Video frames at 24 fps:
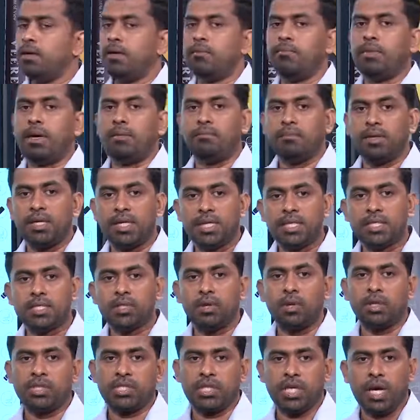members
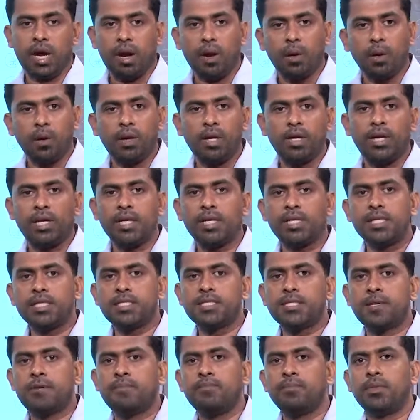or shareholders.